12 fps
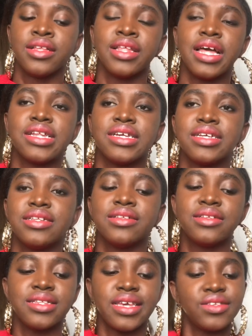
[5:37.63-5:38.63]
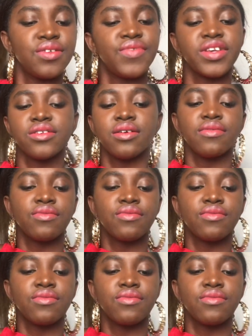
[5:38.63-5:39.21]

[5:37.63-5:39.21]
And then there's University of